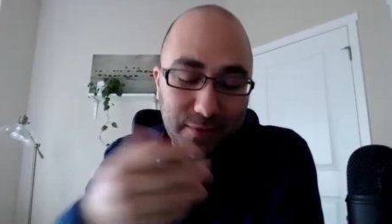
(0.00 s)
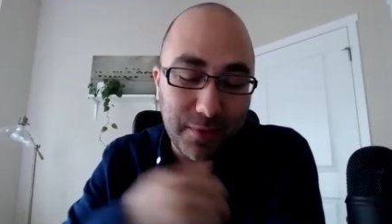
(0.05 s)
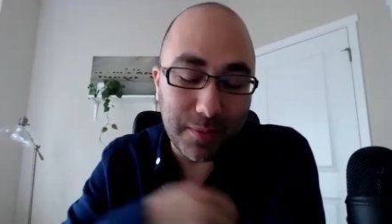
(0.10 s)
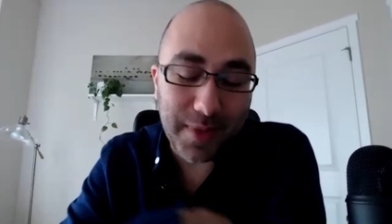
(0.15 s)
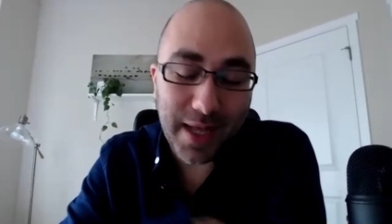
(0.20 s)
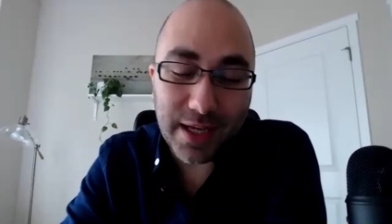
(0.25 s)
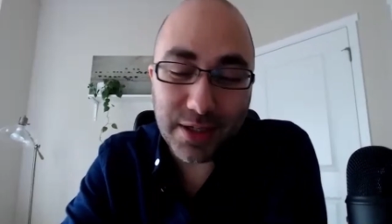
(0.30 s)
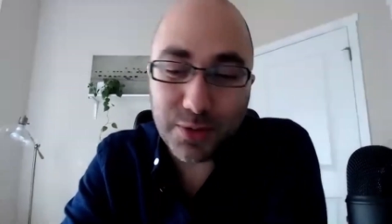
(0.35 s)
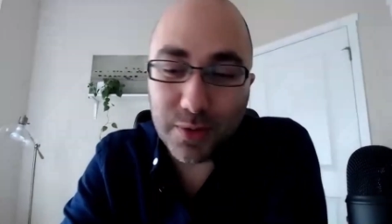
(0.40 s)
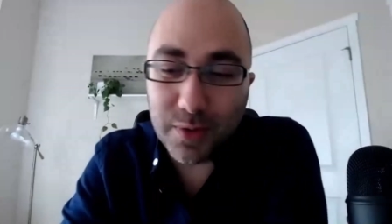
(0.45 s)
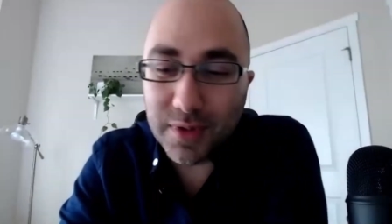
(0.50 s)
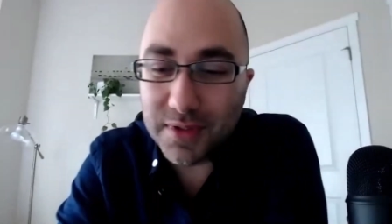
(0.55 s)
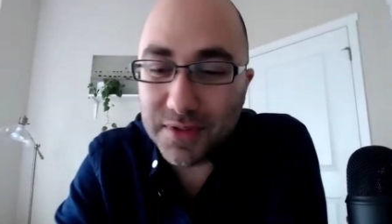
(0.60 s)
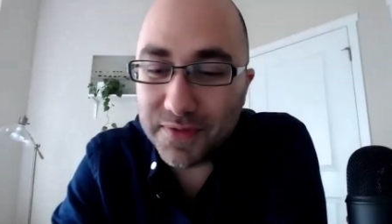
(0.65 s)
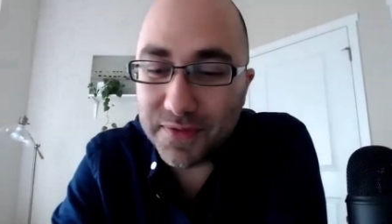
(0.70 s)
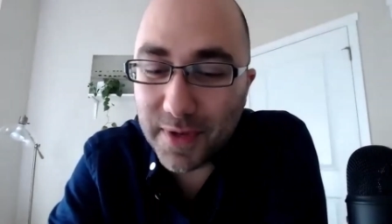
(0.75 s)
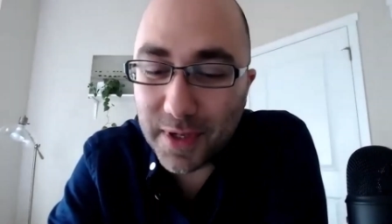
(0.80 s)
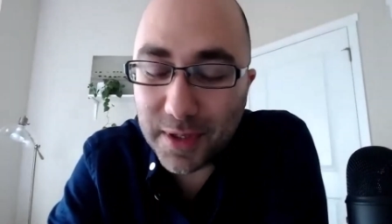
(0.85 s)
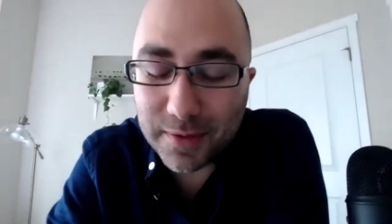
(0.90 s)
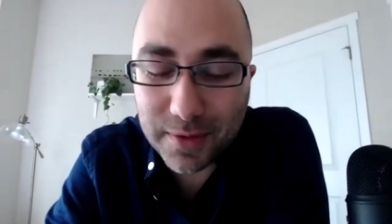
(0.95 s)
Nashville
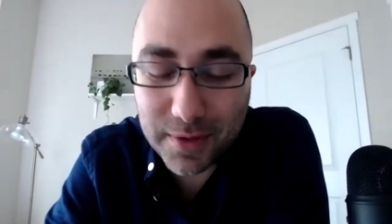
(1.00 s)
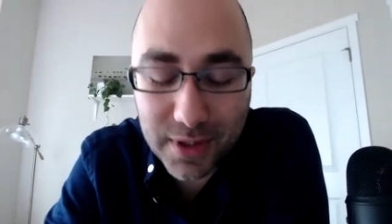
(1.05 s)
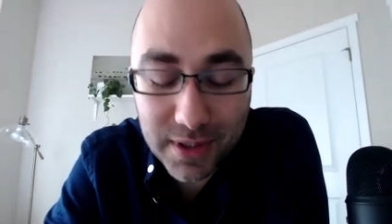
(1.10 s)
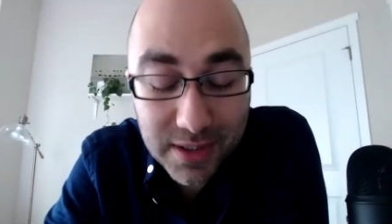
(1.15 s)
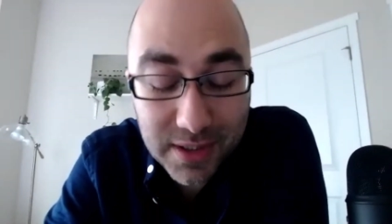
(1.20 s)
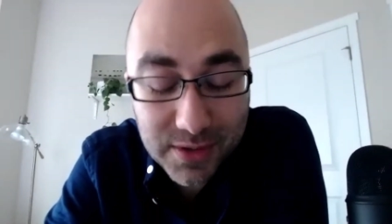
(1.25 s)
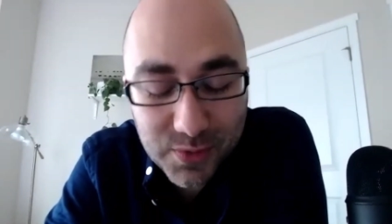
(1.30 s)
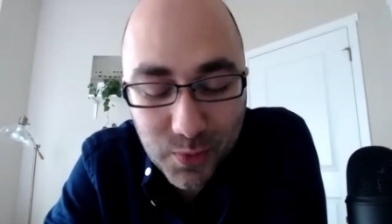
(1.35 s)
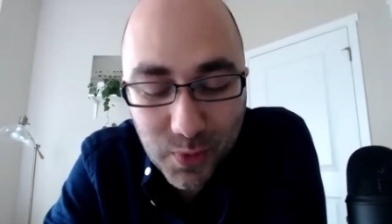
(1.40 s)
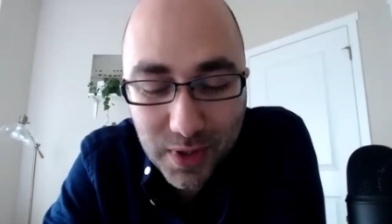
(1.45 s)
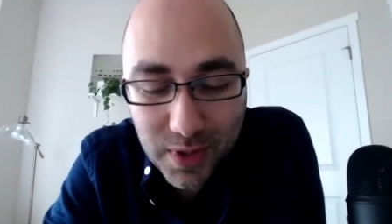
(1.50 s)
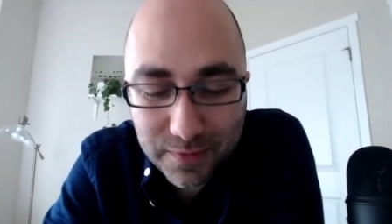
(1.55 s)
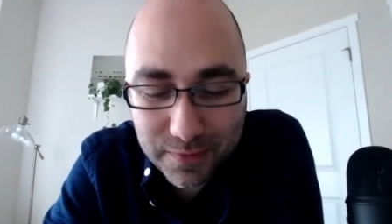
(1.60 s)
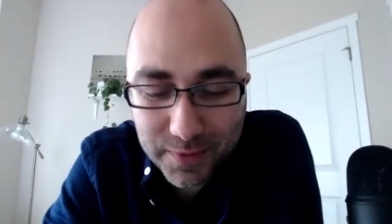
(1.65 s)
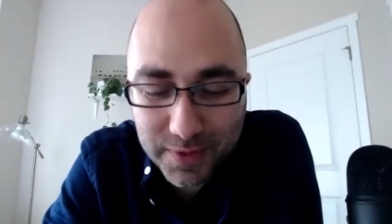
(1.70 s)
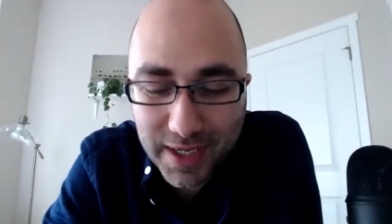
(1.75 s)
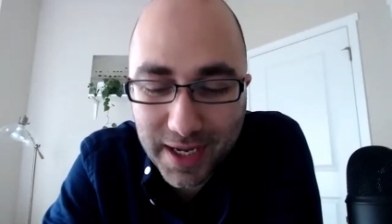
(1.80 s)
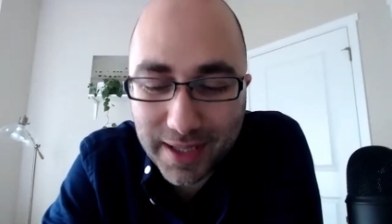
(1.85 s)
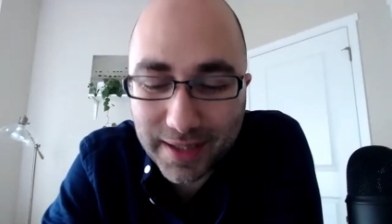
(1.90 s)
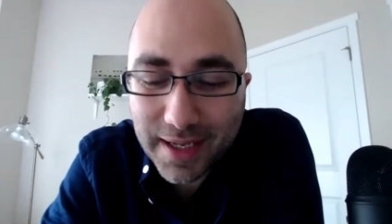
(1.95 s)
as well
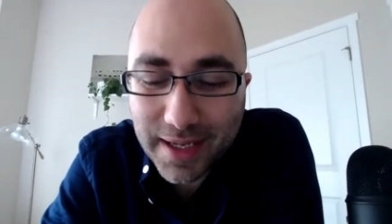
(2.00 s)
for that.